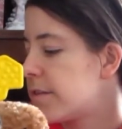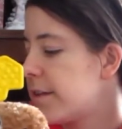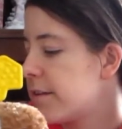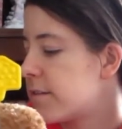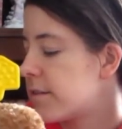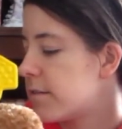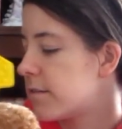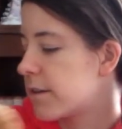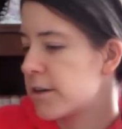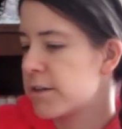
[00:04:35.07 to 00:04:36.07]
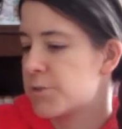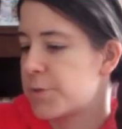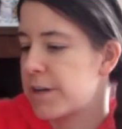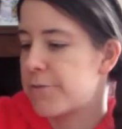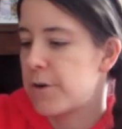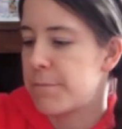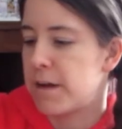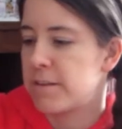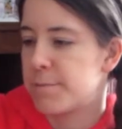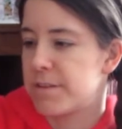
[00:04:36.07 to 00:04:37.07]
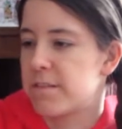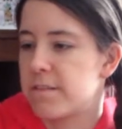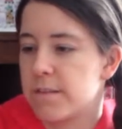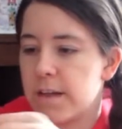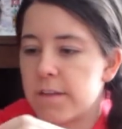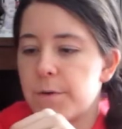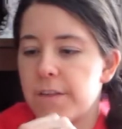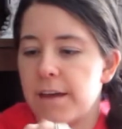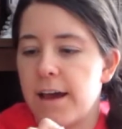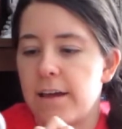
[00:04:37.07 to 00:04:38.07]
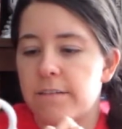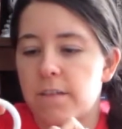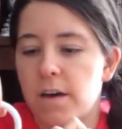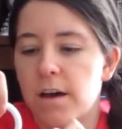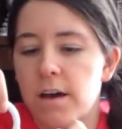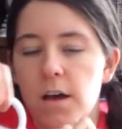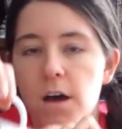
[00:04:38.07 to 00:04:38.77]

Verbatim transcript: it says 0 to 24 months, but this is another one that has the